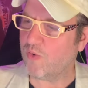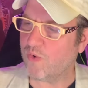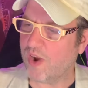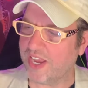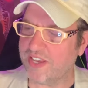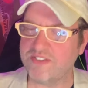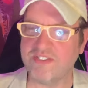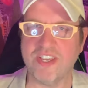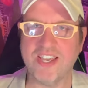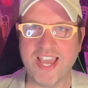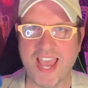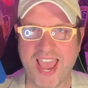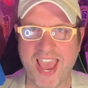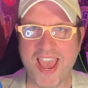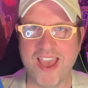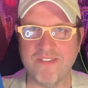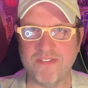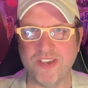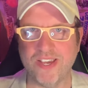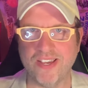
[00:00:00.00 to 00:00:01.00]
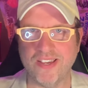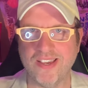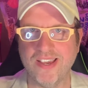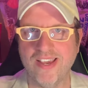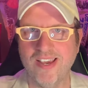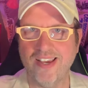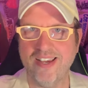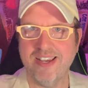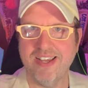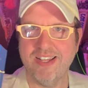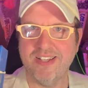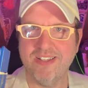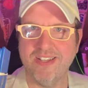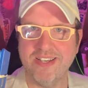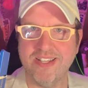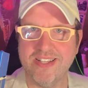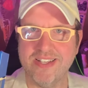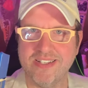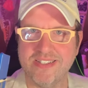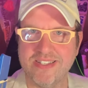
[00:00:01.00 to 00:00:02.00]
Raising Havoc. And look
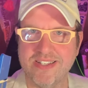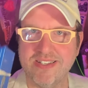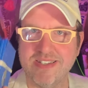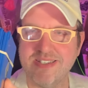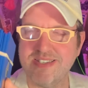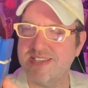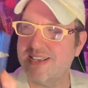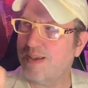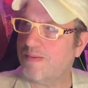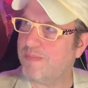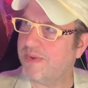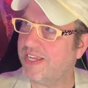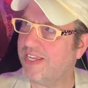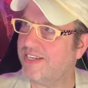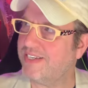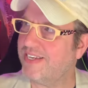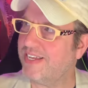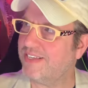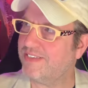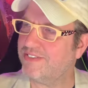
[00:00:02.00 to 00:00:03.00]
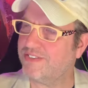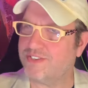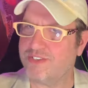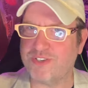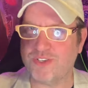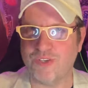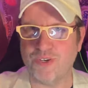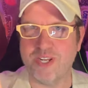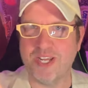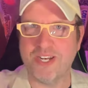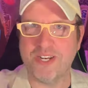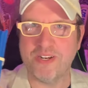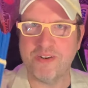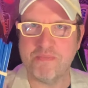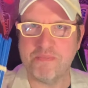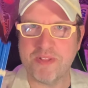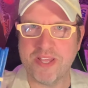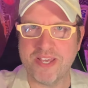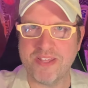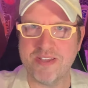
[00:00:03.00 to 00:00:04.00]
at this. This is how many discs you needed to
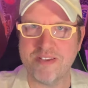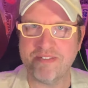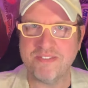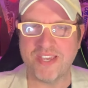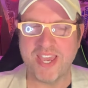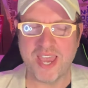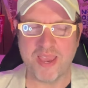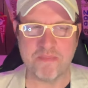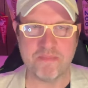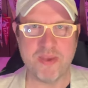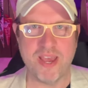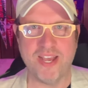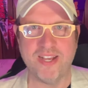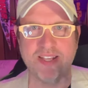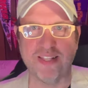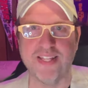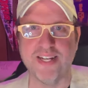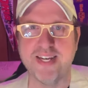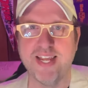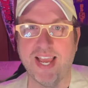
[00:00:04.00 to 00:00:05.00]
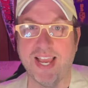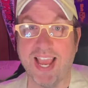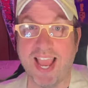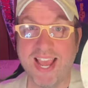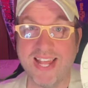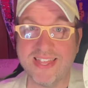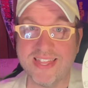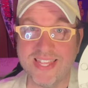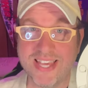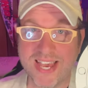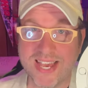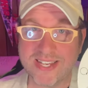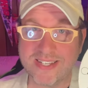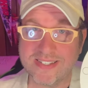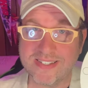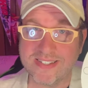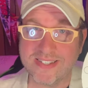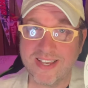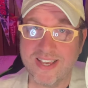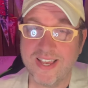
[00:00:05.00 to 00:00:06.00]
play this game back in the day. And
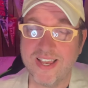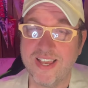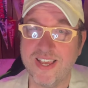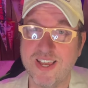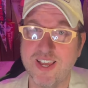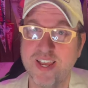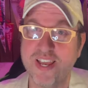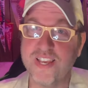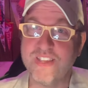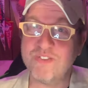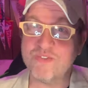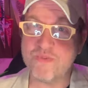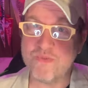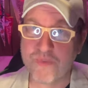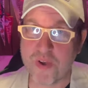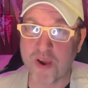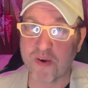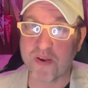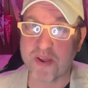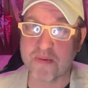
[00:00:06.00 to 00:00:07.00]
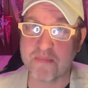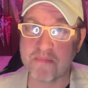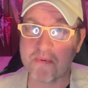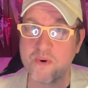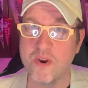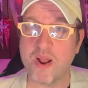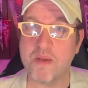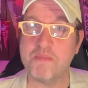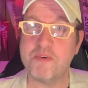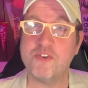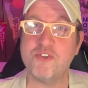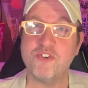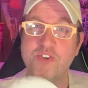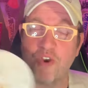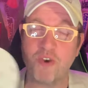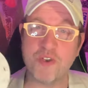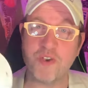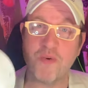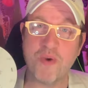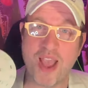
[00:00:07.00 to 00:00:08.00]
this is very important. I'm going to
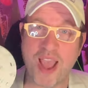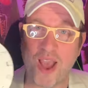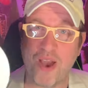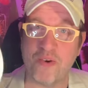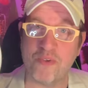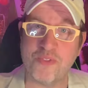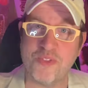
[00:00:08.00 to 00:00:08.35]
show you how